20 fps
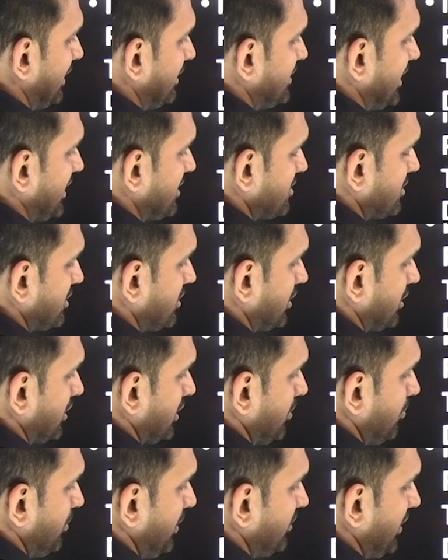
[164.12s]
just
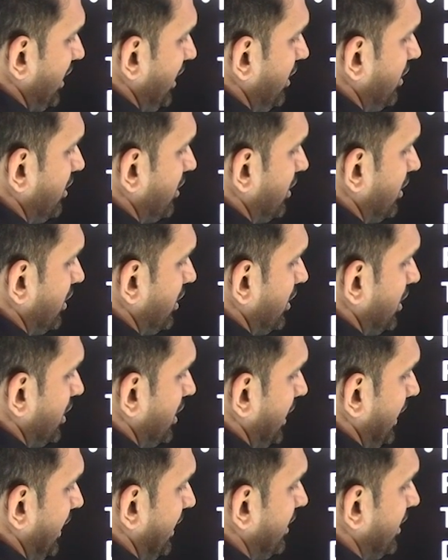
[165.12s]
beside
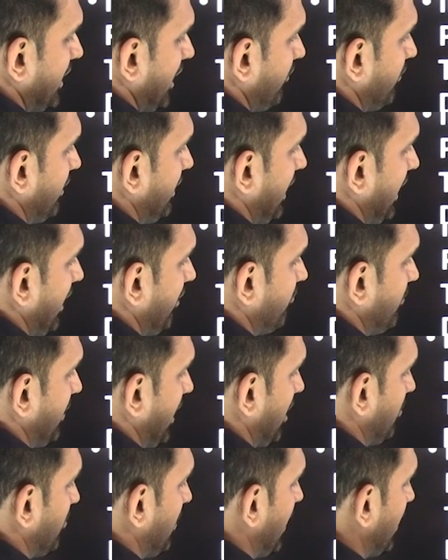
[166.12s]
India we have
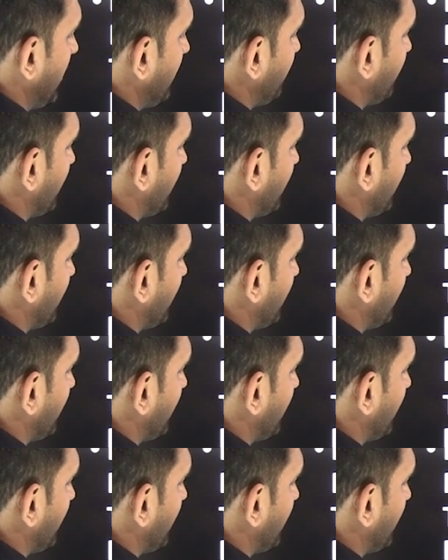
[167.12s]
Myanmar,